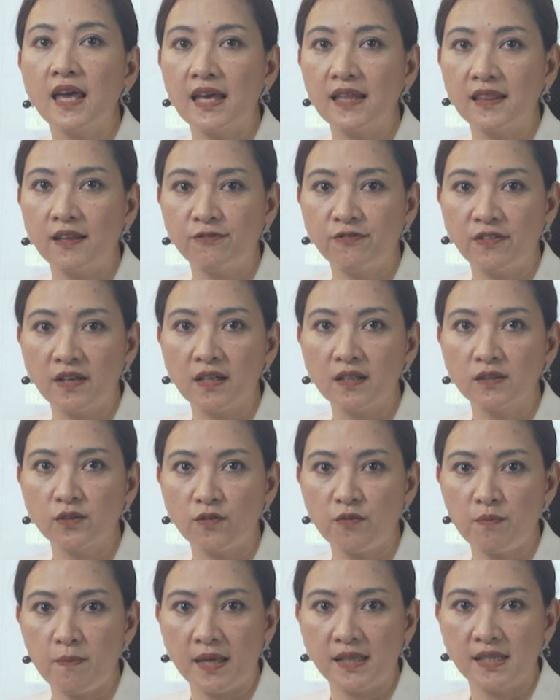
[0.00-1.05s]
in the field of
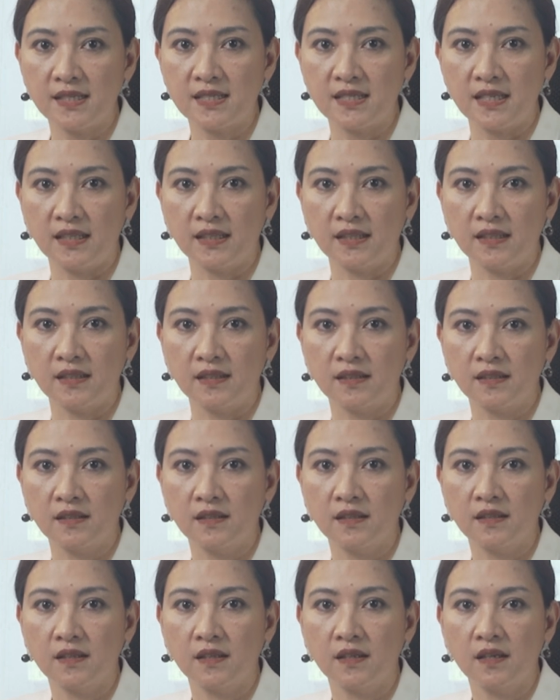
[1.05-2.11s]
medicine.
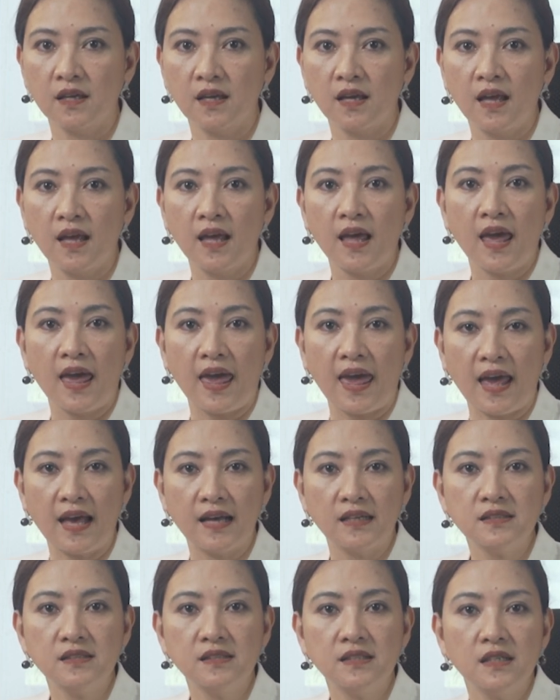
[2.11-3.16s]

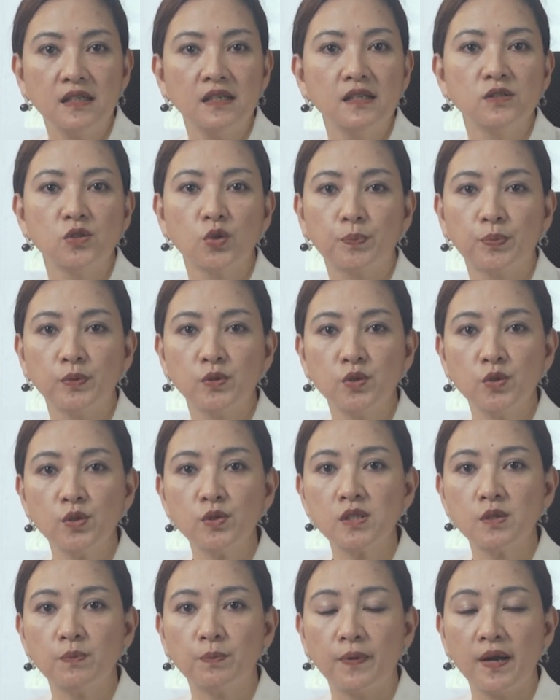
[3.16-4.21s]
And to
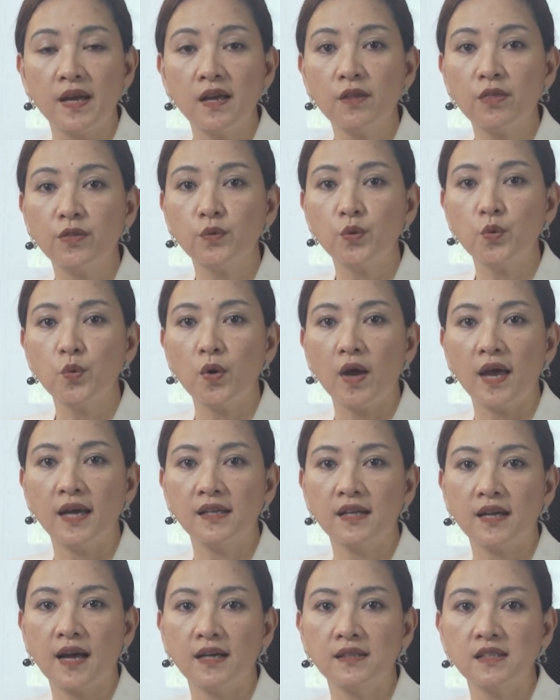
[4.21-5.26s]
produce breakthrough and
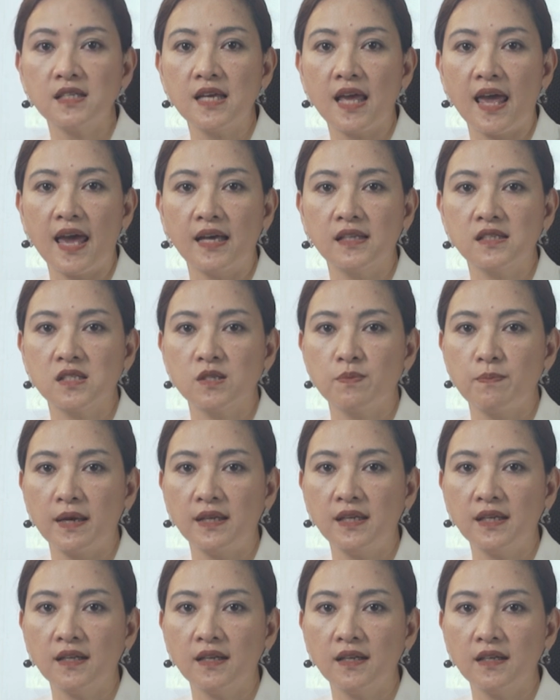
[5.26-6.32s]
cutting-edge
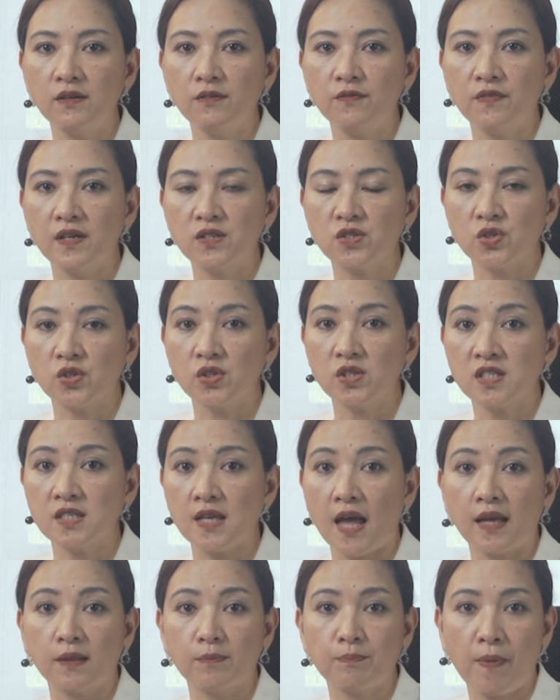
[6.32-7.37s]
medical innovations
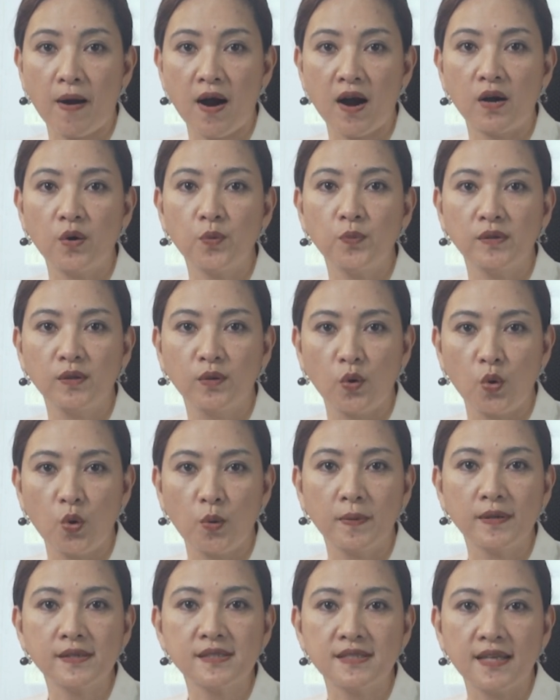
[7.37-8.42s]
at par with
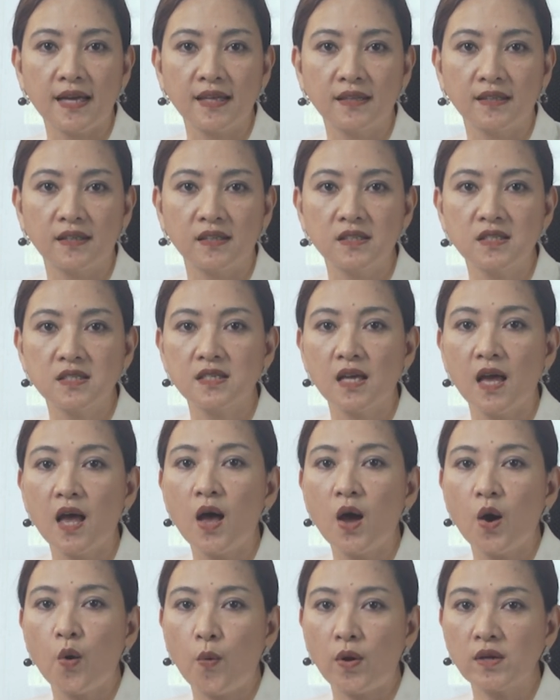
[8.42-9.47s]
global standards
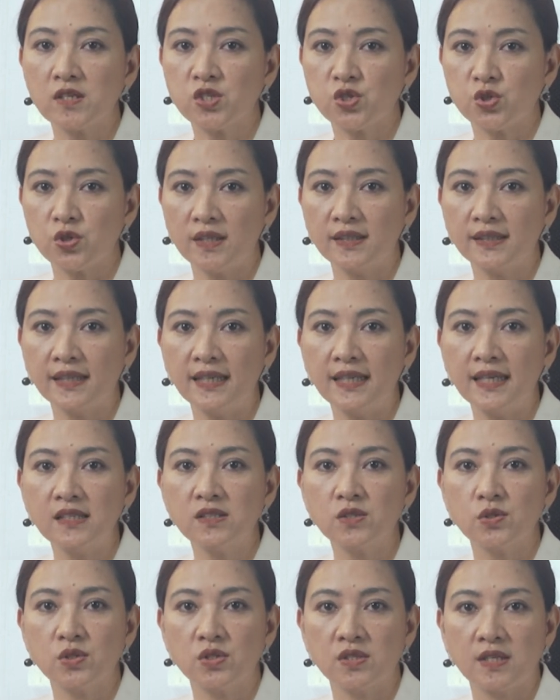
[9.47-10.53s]
while strengthening
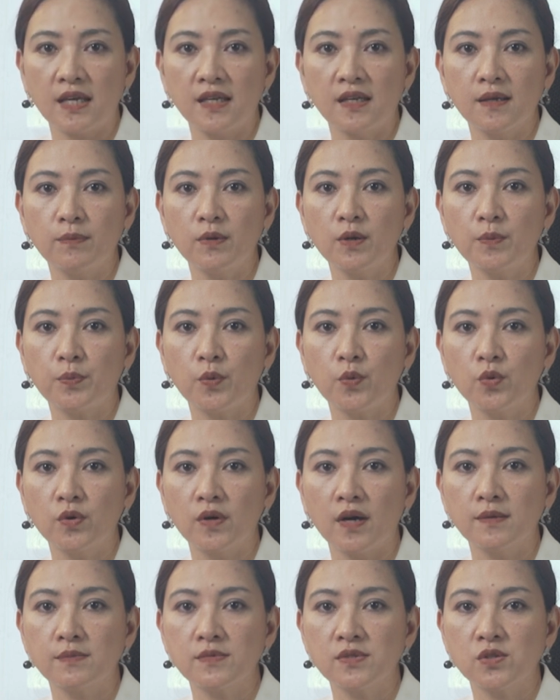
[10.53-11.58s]
sustainable
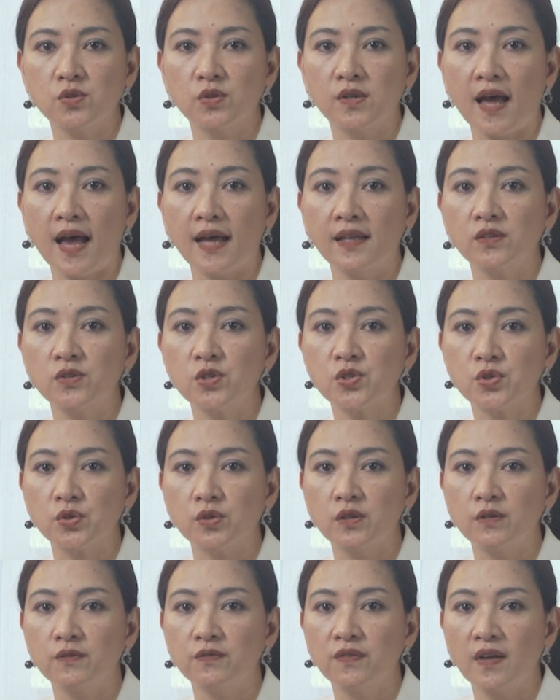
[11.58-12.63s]
programs to the
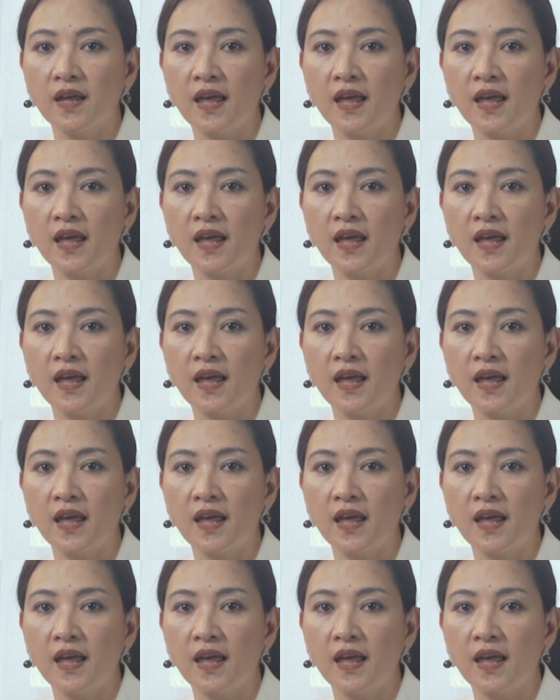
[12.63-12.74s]
underserved